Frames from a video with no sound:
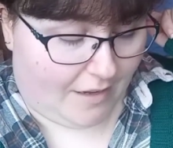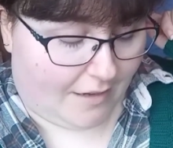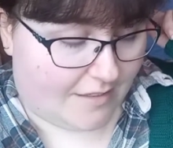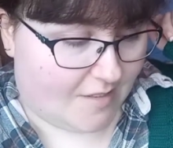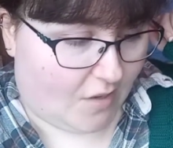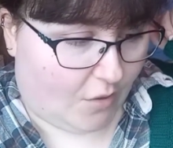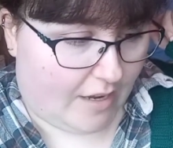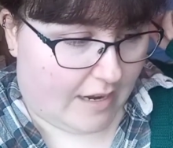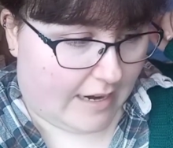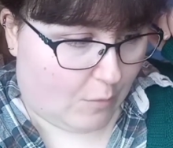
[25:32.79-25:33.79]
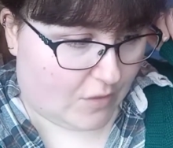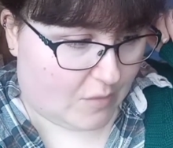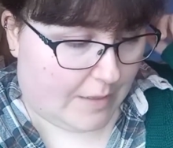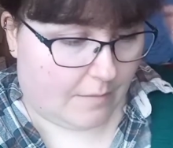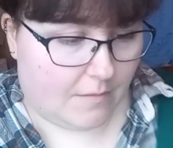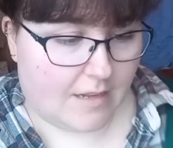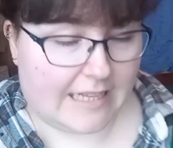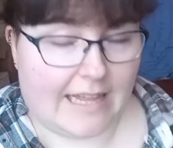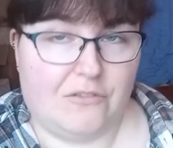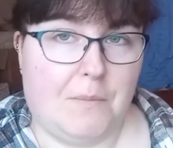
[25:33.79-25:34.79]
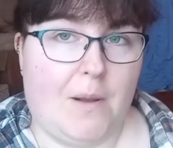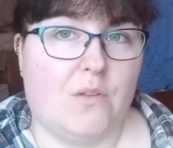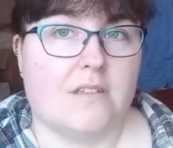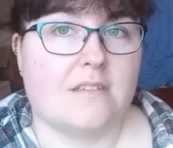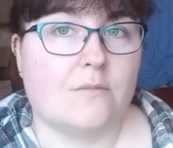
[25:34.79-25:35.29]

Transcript: So yeah, I want to be clever about this.